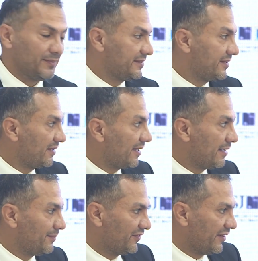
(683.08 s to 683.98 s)
Mr.
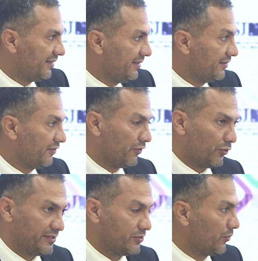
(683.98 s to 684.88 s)
Alain Bifani. The
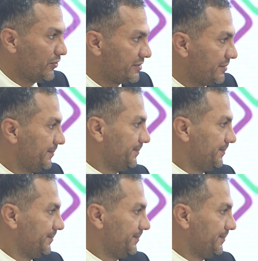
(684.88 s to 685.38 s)
floor is yours.